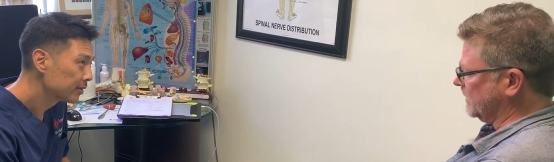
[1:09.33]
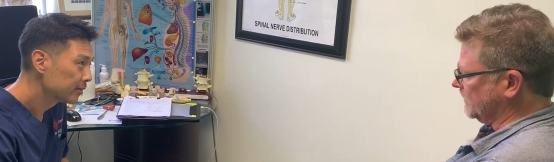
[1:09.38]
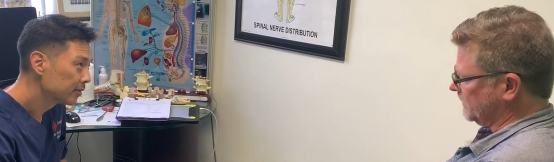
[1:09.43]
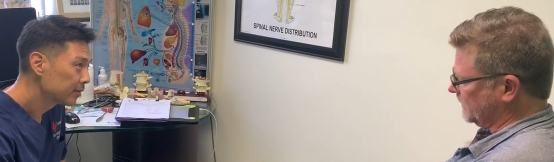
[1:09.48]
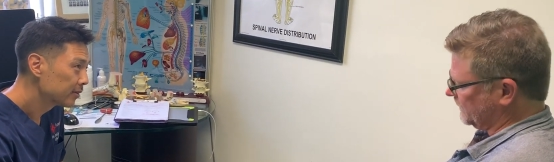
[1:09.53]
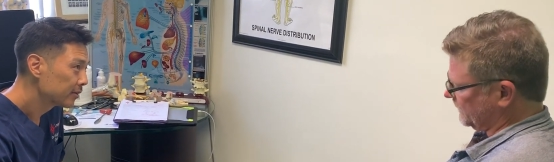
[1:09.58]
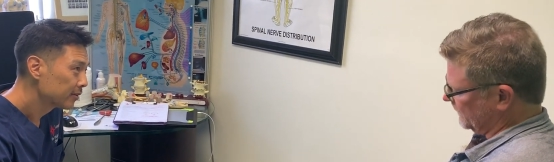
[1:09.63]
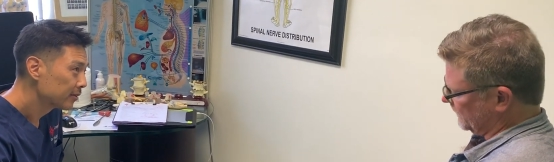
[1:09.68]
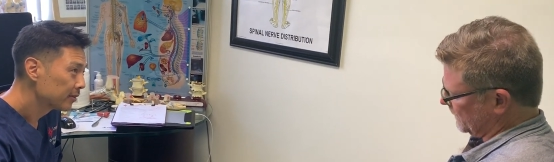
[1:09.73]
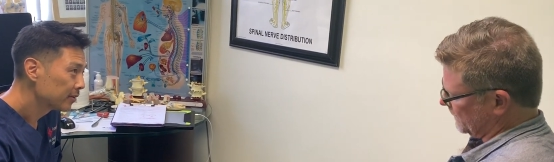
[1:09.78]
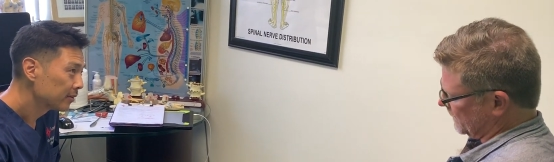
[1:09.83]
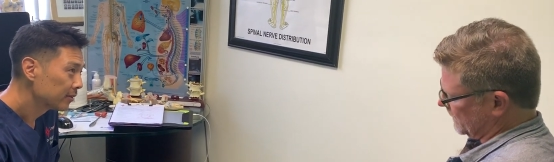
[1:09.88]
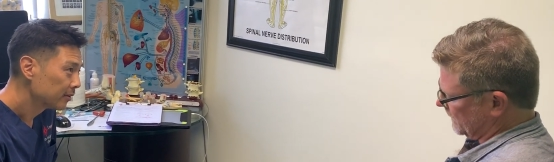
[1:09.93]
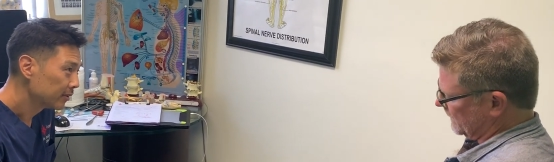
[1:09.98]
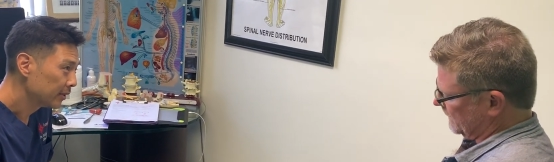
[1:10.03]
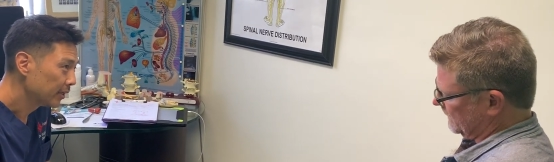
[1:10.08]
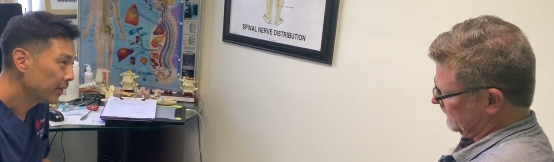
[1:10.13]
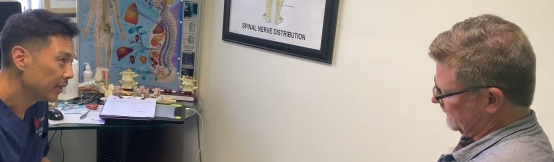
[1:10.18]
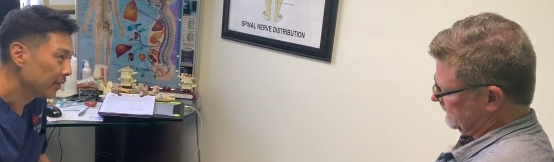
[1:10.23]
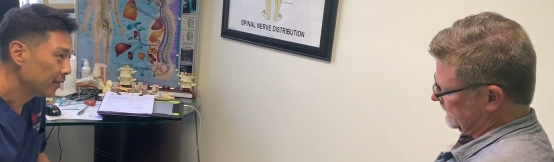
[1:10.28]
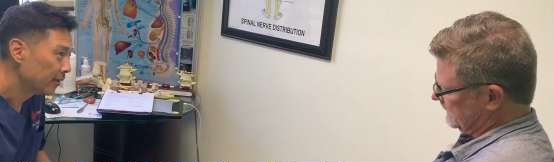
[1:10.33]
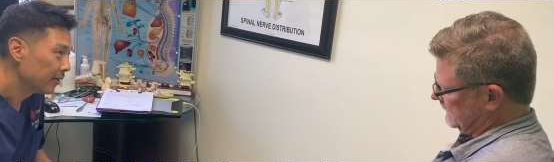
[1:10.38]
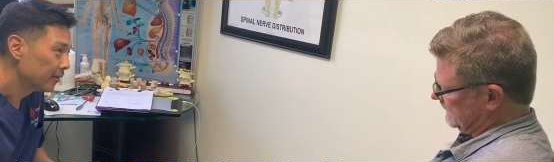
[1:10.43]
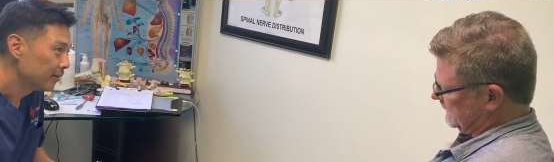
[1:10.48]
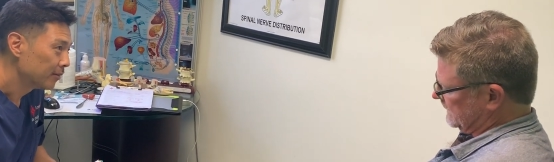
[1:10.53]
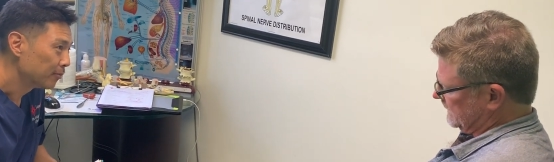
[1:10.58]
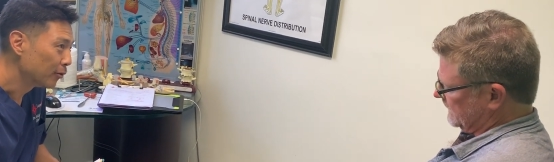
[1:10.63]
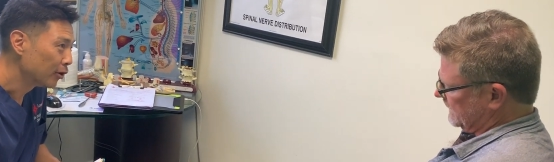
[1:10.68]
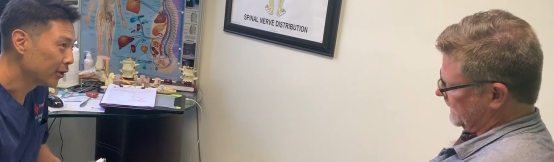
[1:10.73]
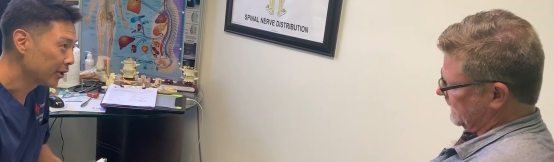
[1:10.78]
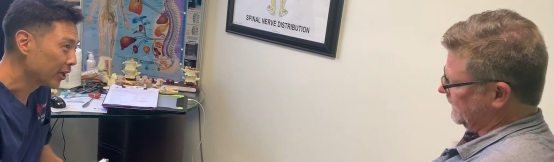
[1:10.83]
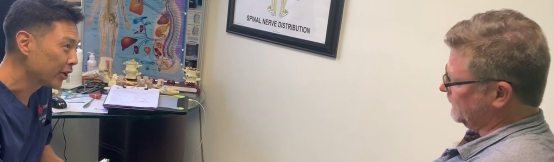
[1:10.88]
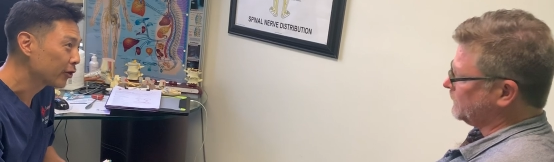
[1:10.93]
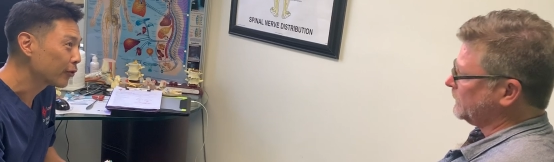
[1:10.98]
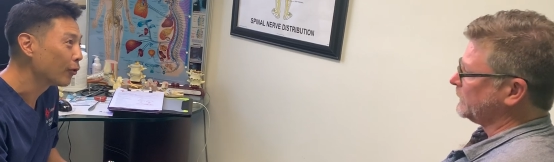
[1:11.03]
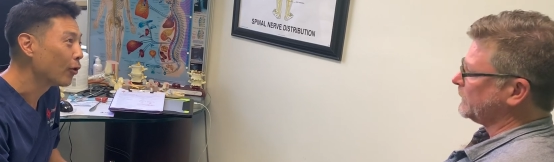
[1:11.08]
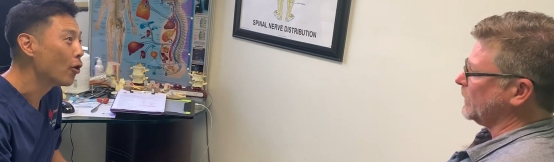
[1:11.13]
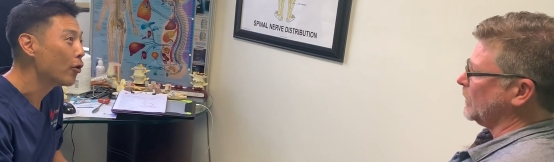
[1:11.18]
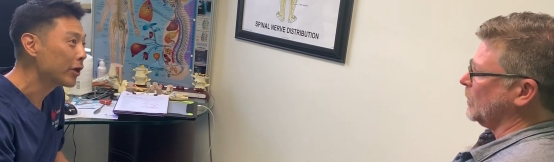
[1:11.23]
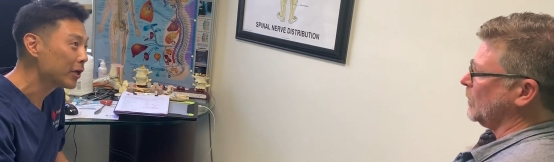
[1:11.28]
Speaker 1: than before. Yeah. More like it a was,
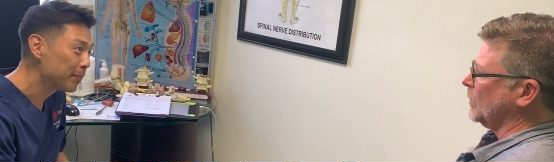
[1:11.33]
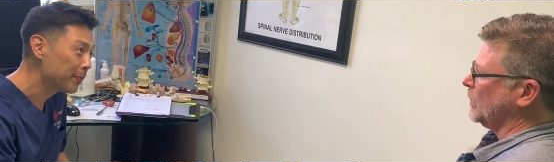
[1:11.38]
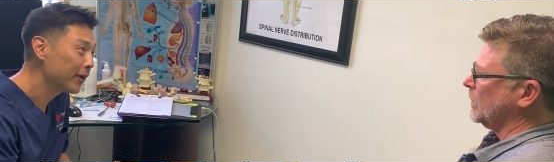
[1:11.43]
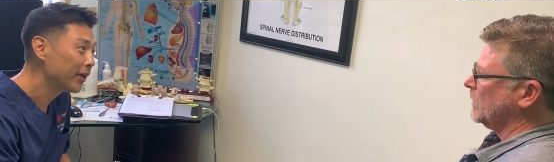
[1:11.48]
growing